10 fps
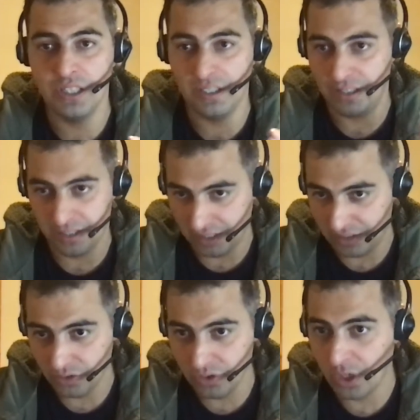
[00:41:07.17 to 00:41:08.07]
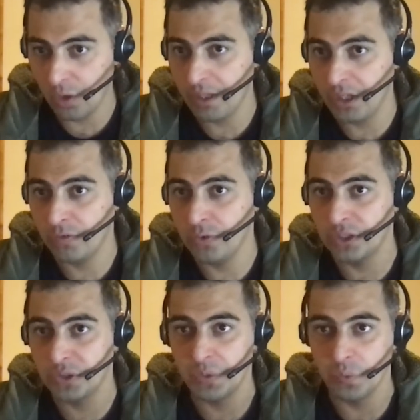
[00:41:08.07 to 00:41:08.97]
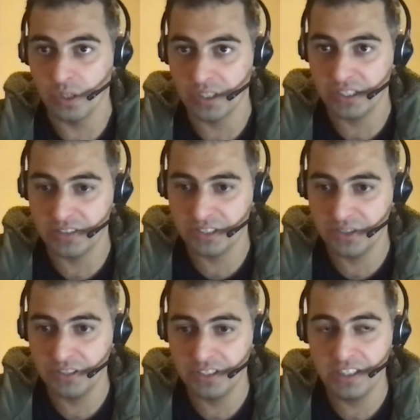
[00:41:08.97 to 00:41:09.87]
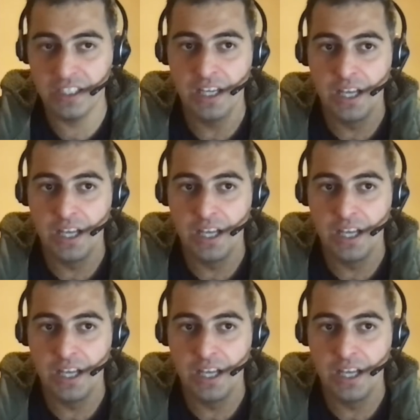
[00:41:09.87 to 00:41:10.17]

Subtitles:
I don't know how many of you actually work in security,